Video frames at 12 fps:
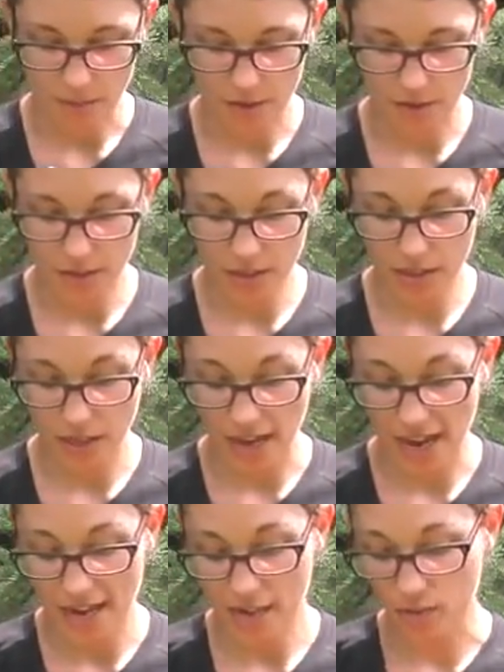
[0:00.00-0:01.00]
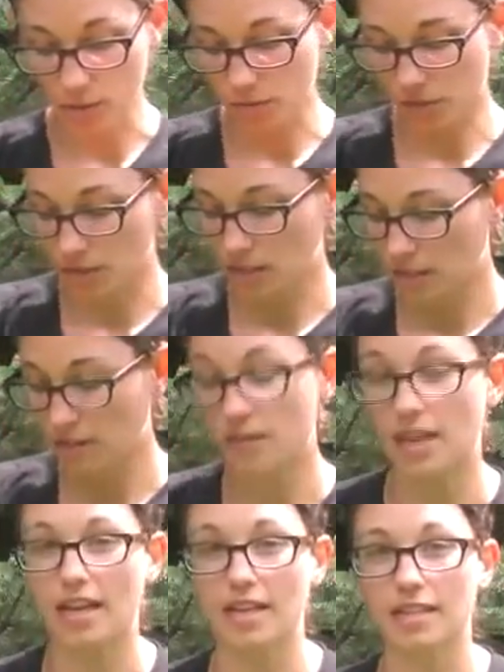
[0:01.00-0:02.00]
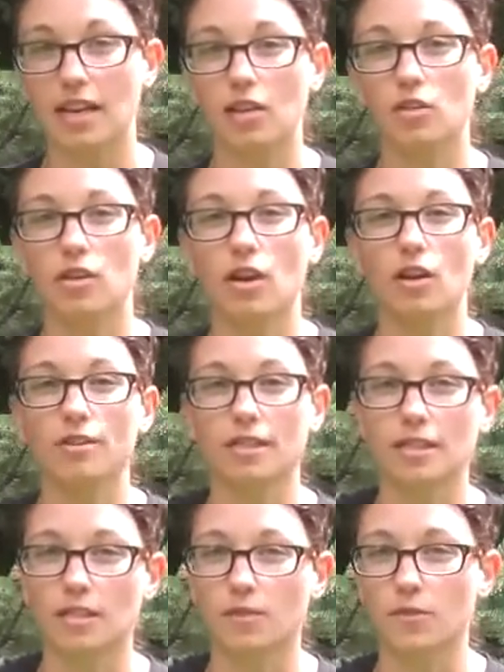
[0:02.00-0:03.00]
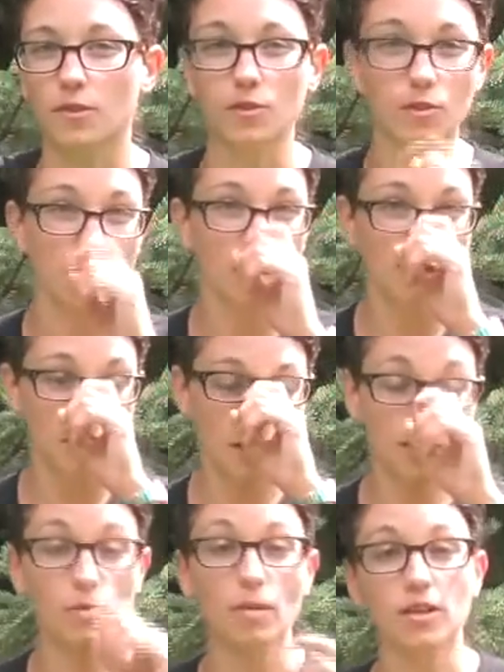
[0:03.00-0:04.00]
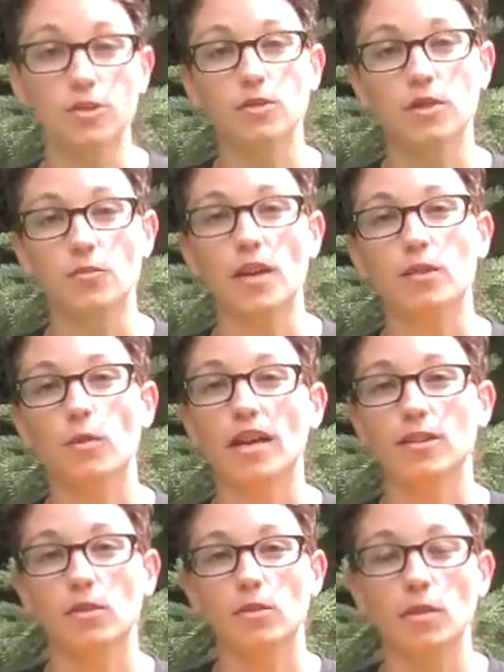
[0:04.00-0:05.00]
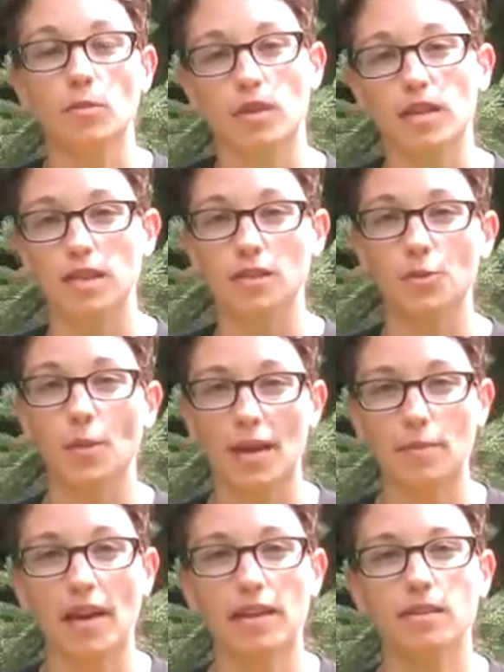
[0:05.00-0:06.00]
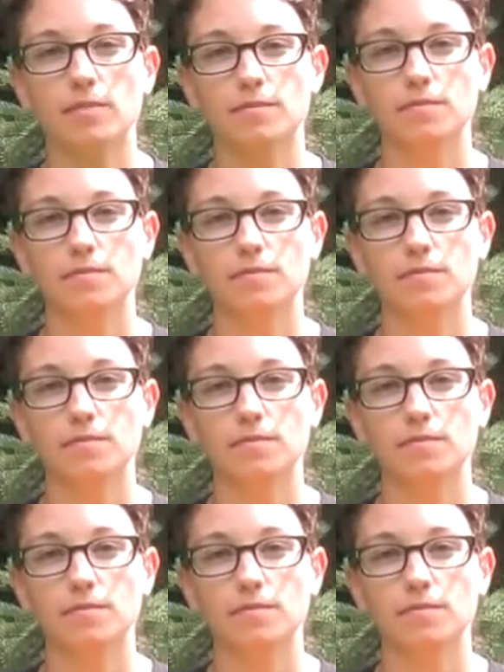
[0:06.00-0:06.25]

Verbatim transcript: There is a hang loop, so you can even hang that on a harness if you think you might use it right away. You don't want to put it in your backpack.